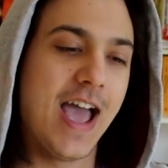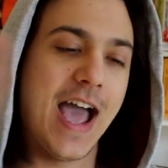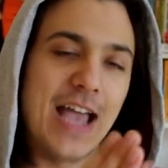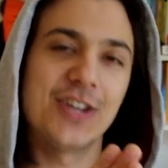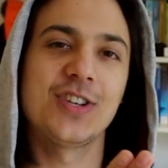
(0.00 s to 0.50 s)

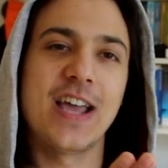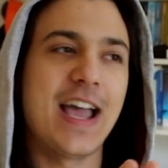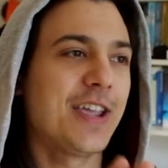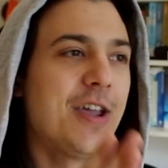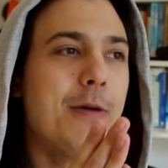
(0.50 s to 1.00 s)

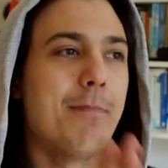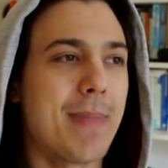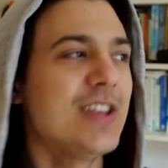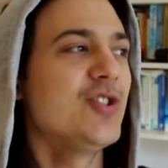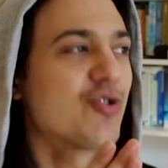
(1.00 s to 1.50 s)
Hashtag
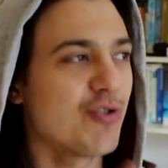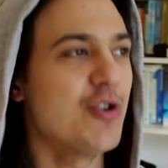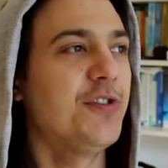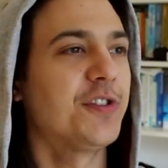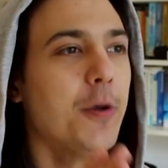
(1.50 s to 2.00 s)

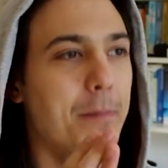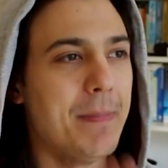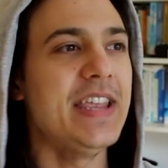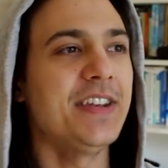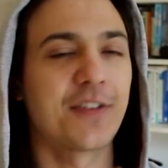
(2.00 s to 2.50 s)
Mantruse
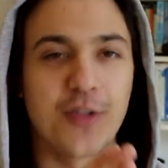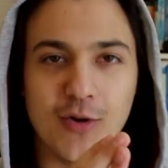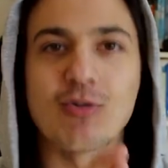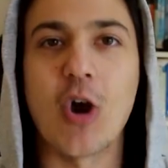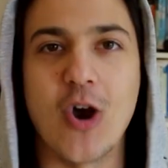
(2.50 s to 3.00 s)
meets The
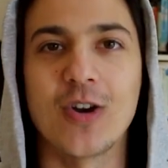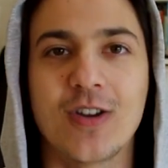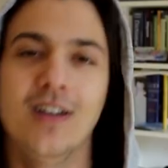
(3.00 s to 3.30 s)
Rock.